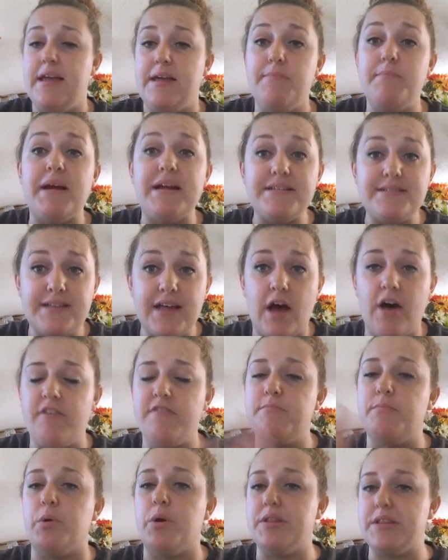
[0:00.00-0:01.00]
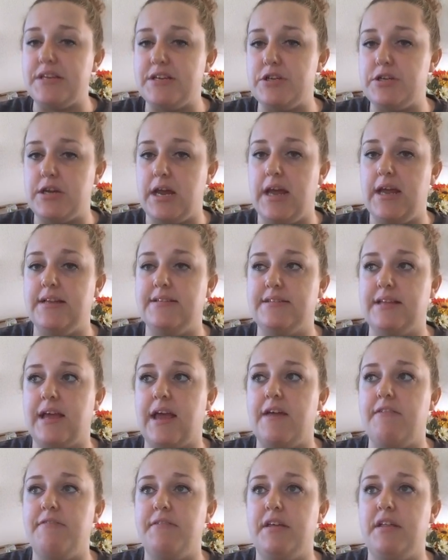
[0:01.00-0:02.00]
In myself more than Shay's. Like,
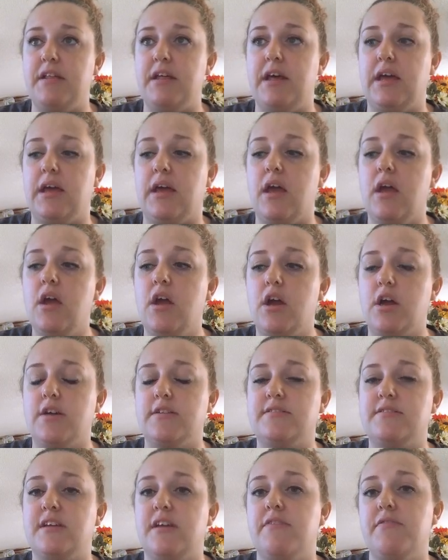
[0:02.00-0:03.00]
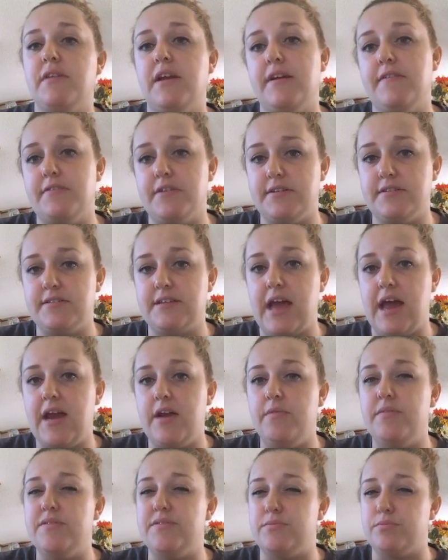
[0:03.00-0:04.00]
I feel like her stuff when I first got
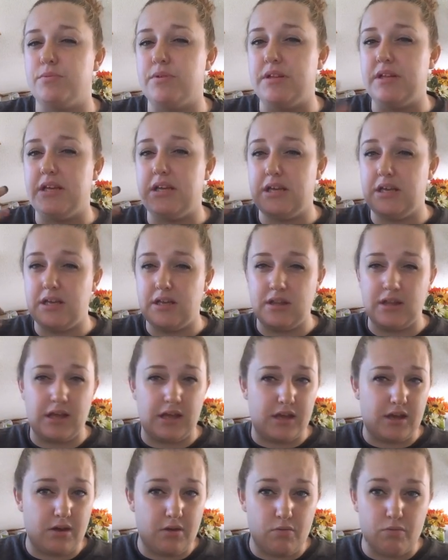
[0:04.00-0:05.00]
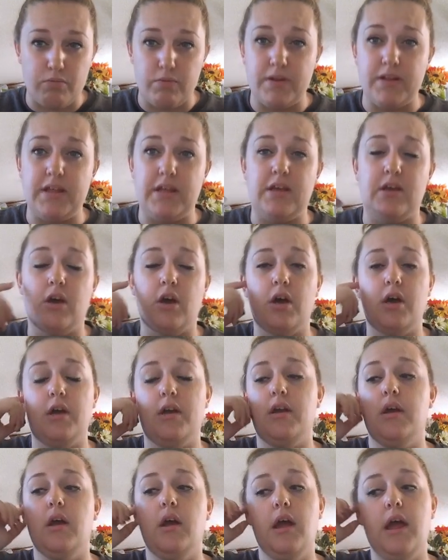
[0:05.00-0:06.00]
it was really, like, really
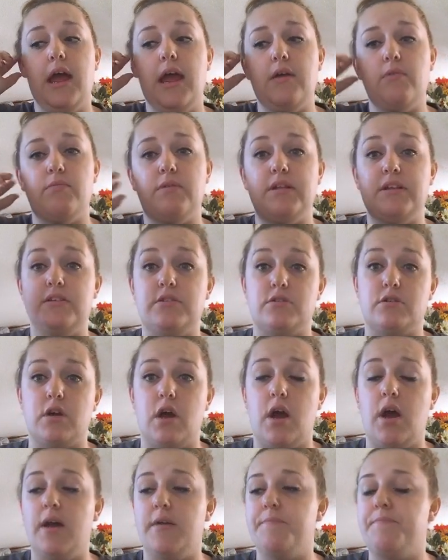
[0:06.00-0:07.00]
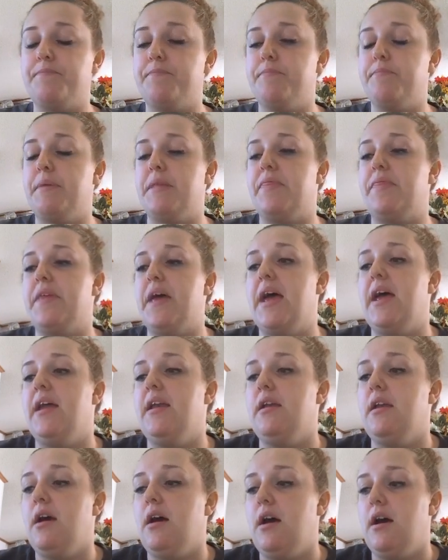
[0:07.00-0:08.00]
good and really strong. But
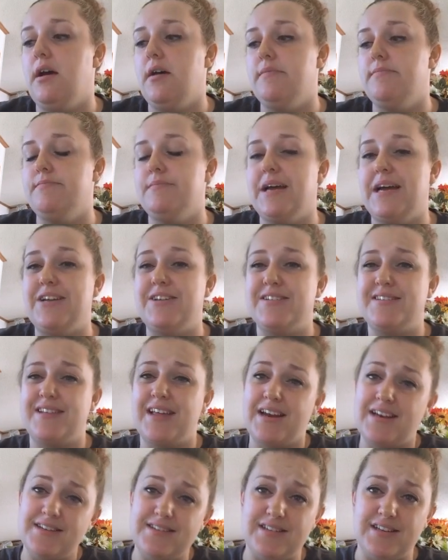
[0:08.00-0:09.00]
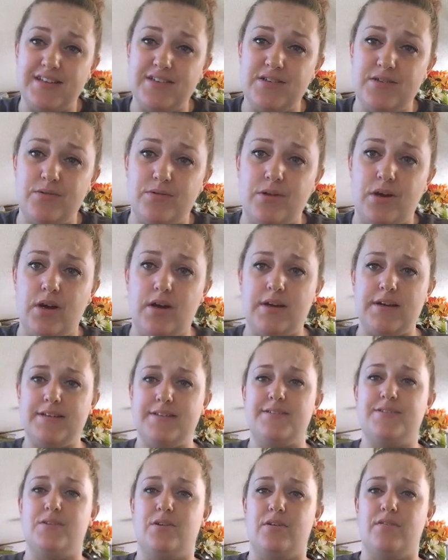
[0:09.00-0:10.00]
then I just let it sit too long.
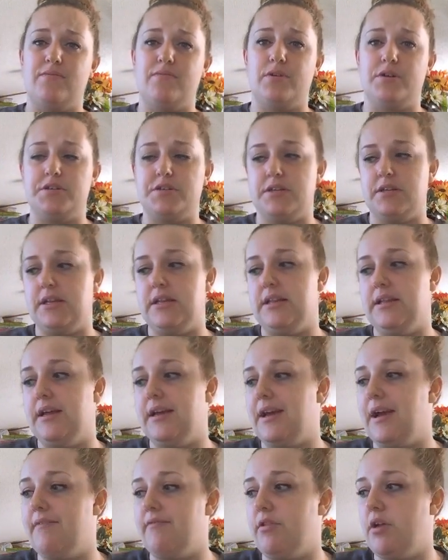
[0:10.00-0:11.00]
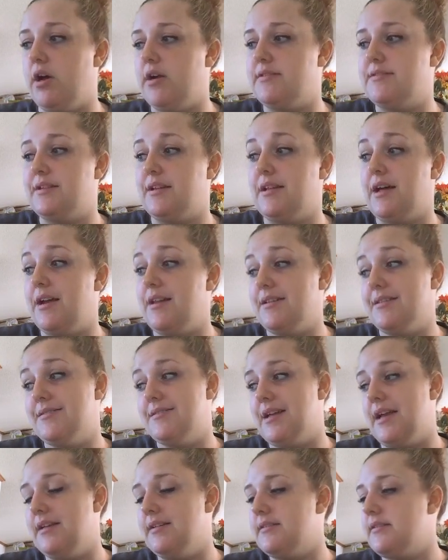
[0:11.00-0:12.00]
And so, unfortunately, like, I've lost a lot of the
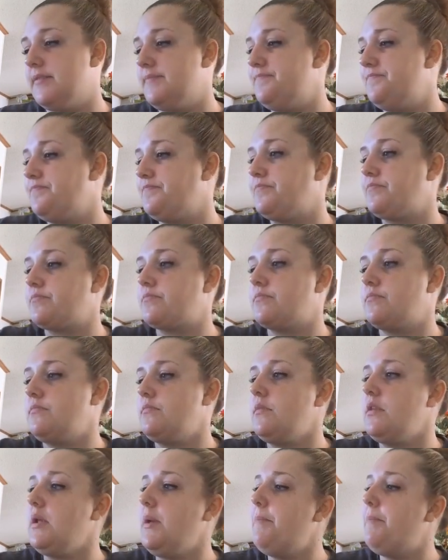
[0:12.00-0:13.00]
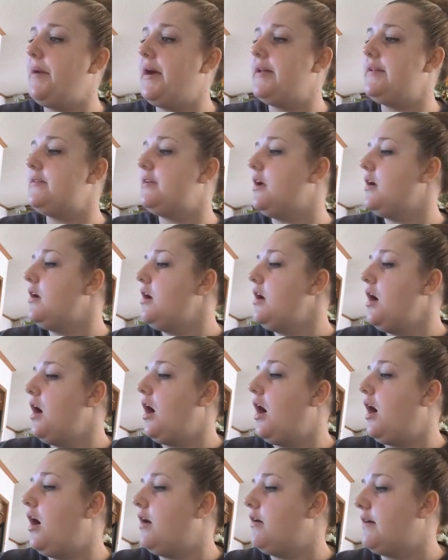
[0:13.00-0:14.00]
scent. But,
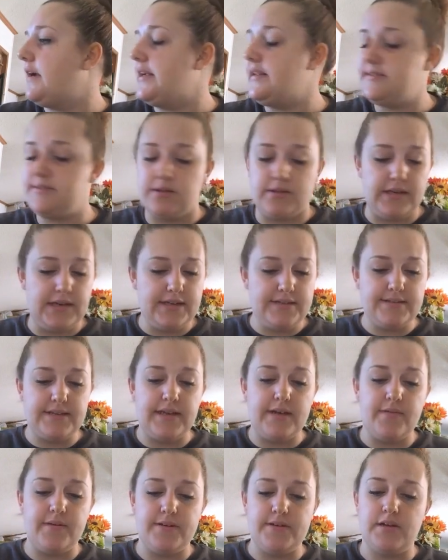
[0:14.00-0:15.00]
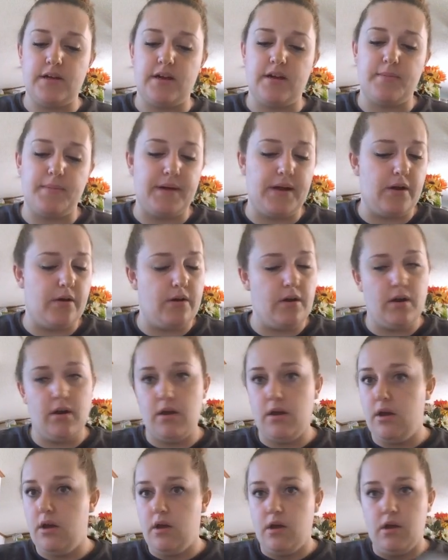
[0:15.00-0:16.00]
alright. So, the next thing I want to talk about,